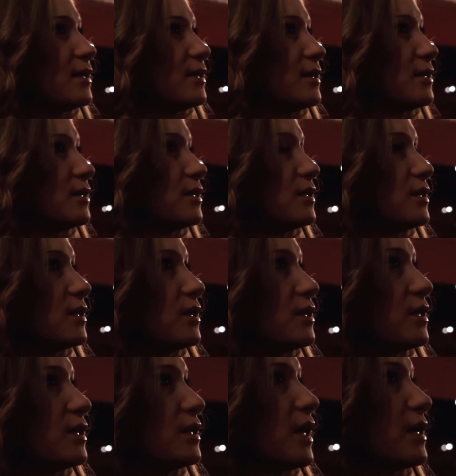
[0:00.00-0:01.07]
and
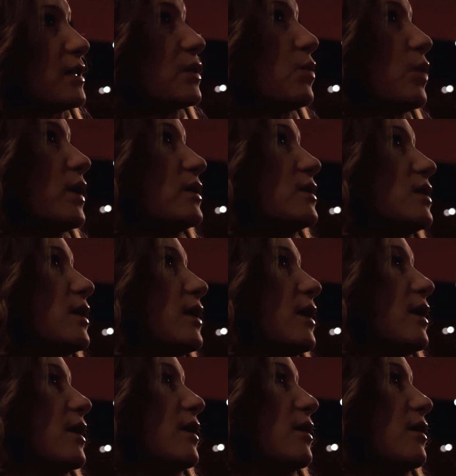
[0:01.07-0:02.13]
it has quite
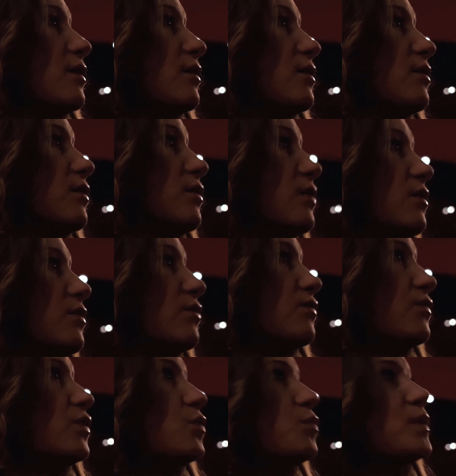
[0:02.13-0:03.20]
a
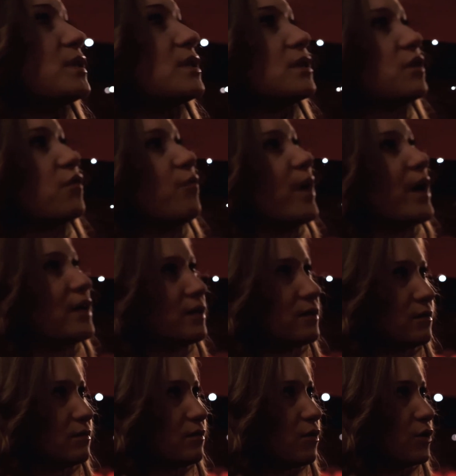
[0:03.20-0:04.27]
few pieces of
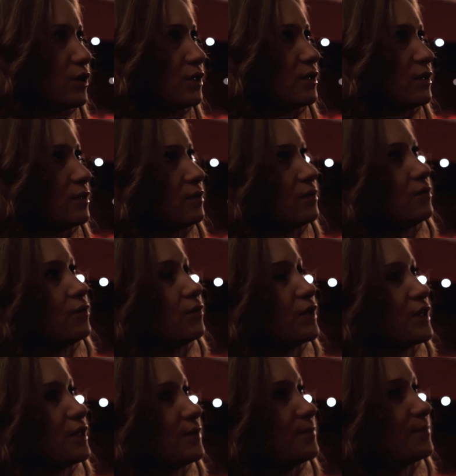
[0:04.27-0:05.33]
mine on it
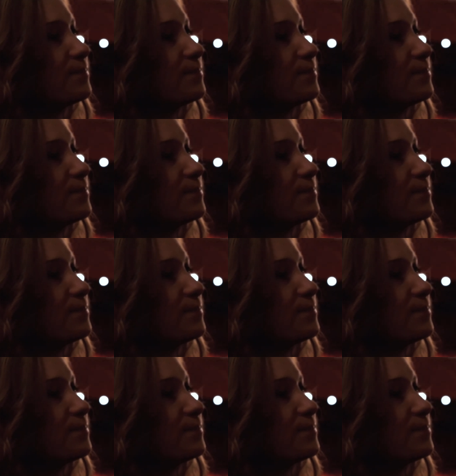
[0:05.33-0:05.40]
already.